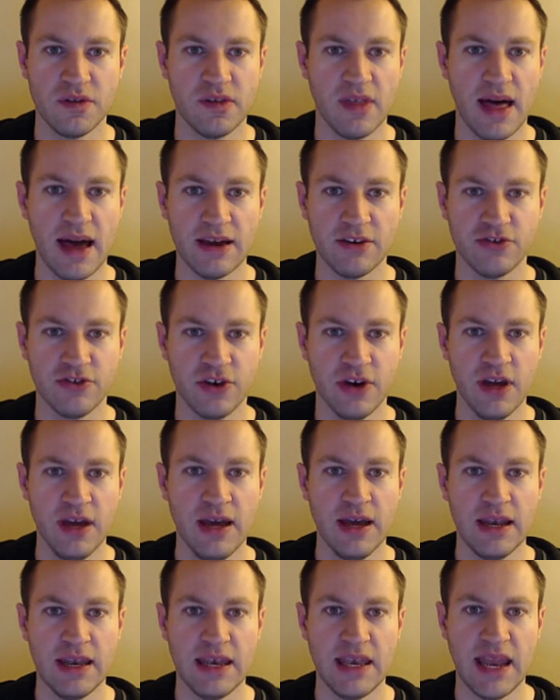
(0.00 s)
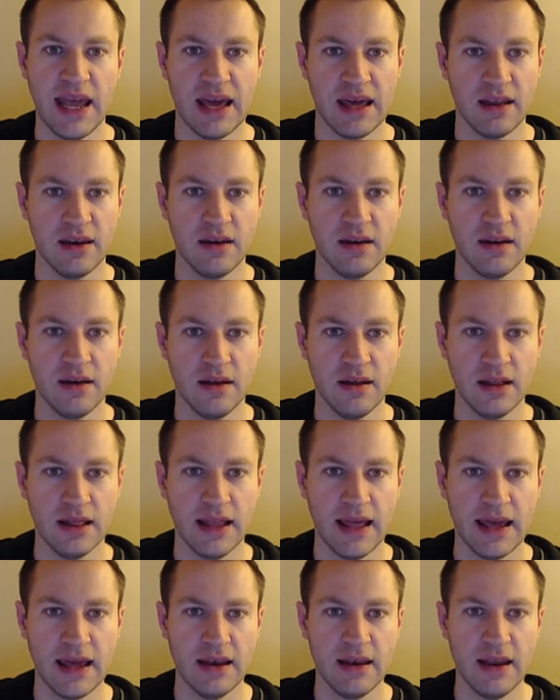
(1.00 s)
slash
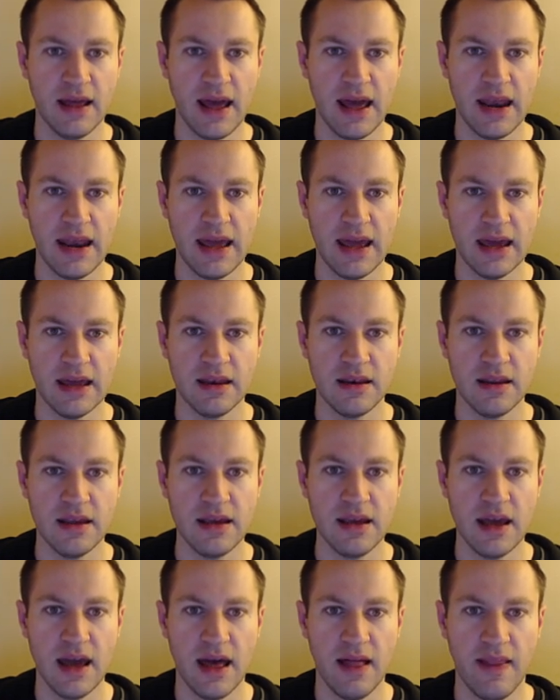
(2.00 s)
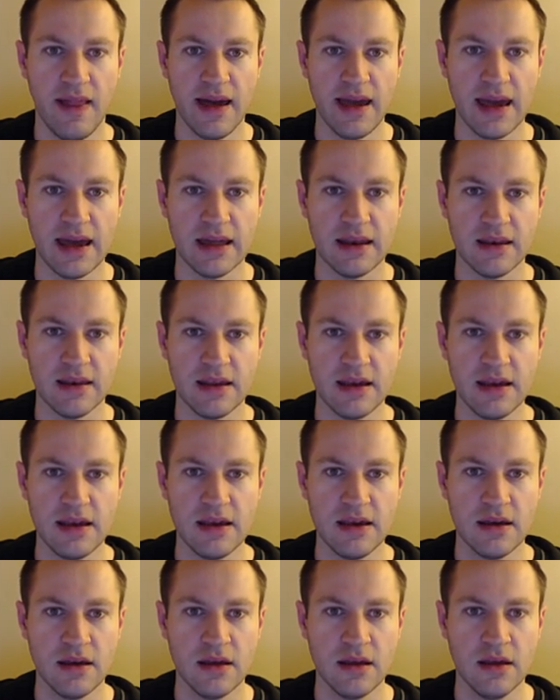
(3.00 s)
nandland,
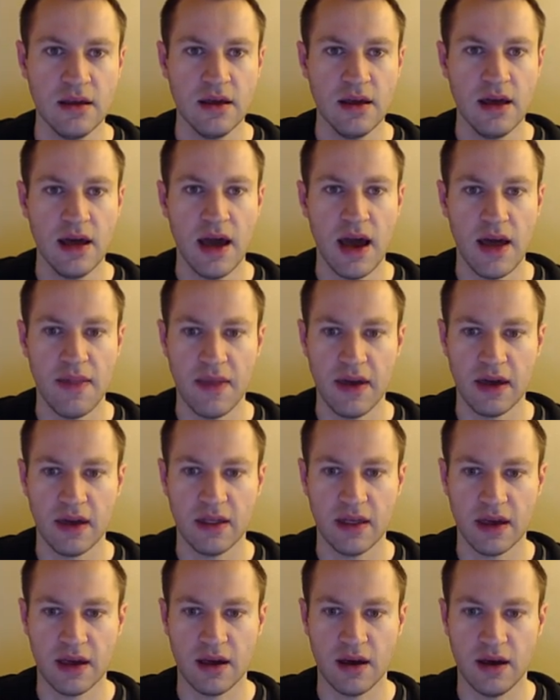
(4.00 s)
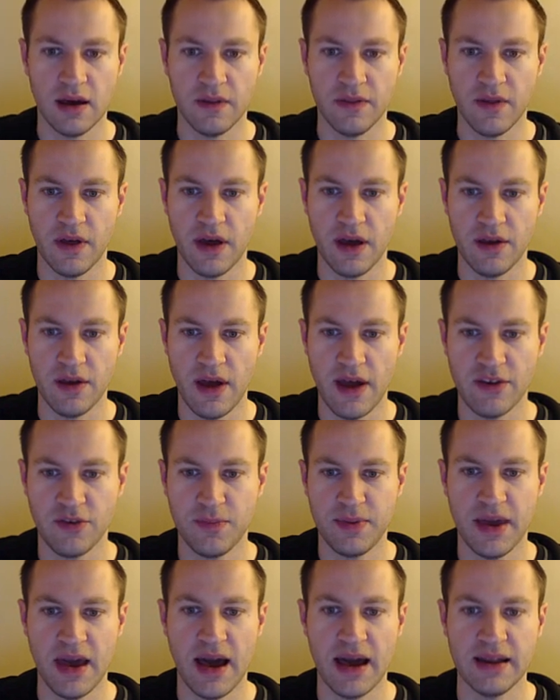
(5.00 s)
N-A-N-D-L-A-N-D, and then click on the
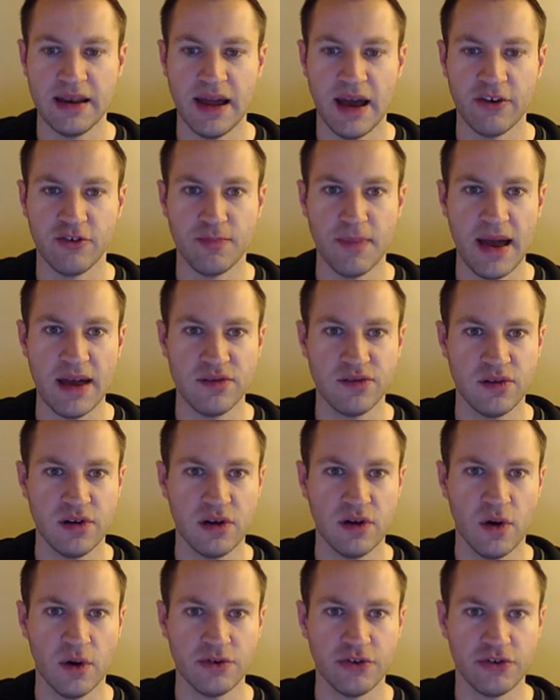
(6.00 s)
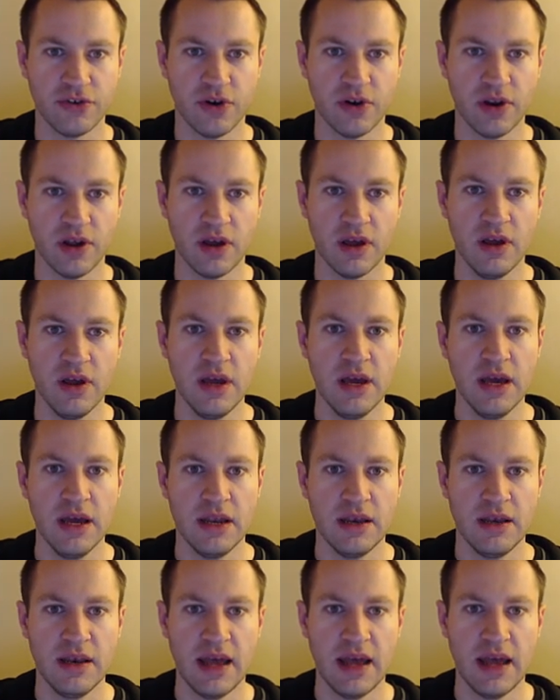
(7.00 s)
SPI-master or just go to
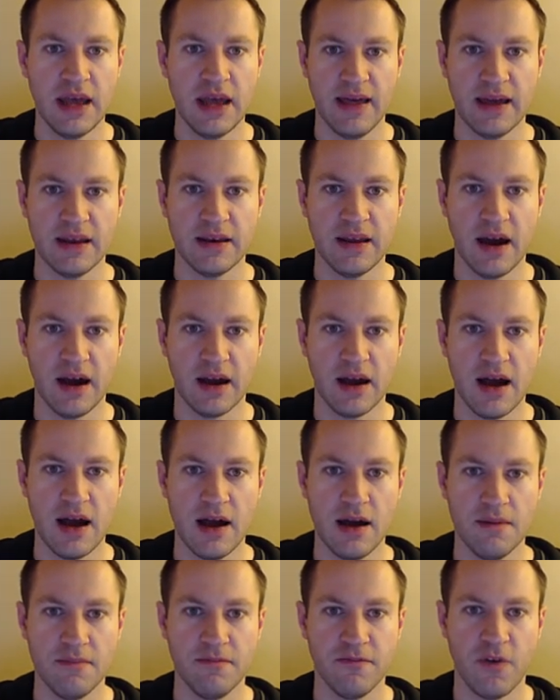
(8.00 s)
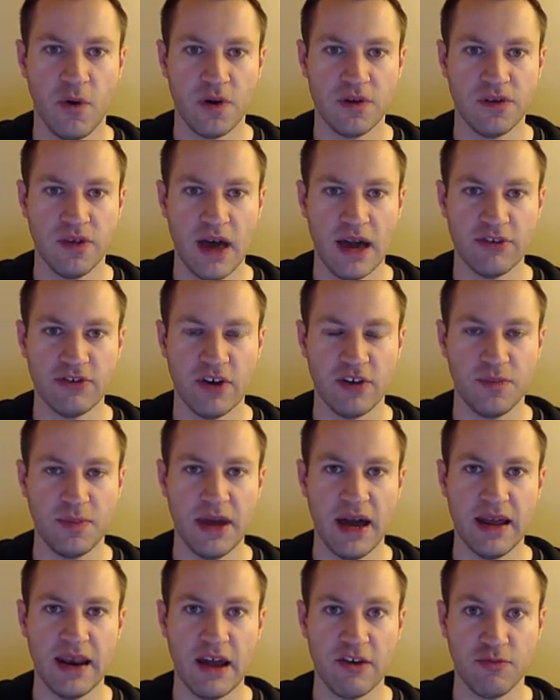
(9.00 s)
nandland.com forward slash
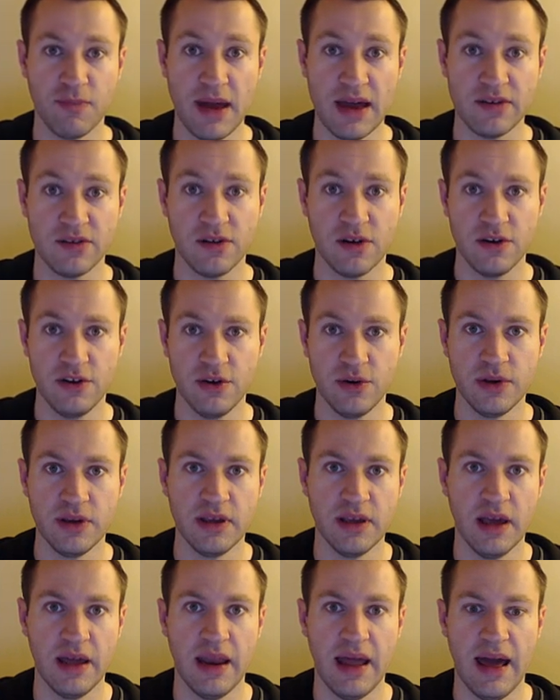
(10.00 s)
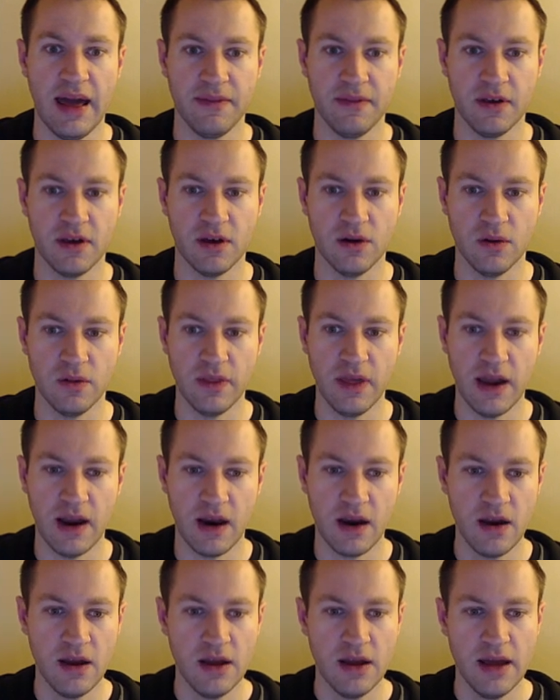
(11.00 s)
SPI-master and you can get at the code
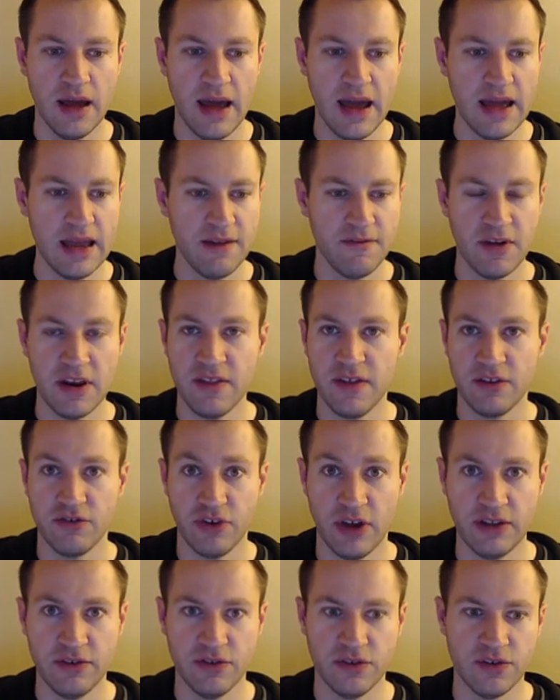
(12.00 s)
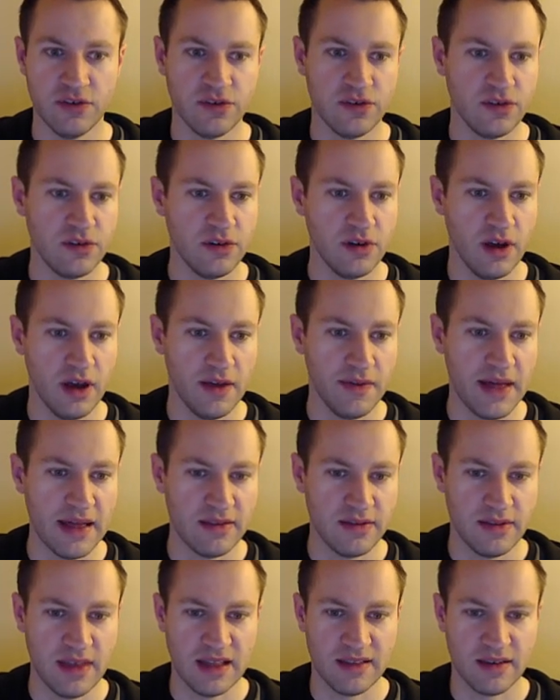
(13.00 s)
there. And if anything changes, uh,
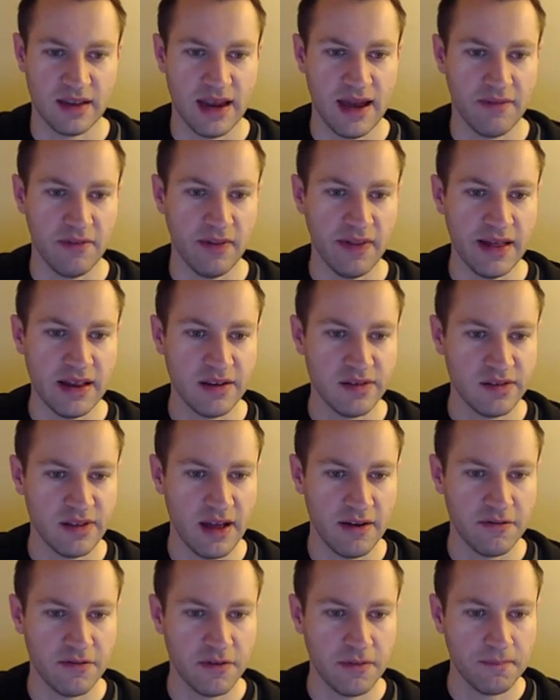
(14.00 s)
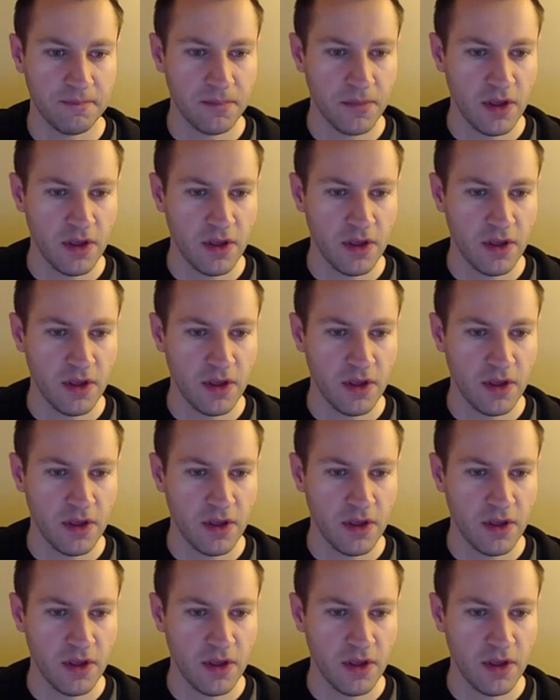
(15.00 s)
that, that's going to have the latest stuff.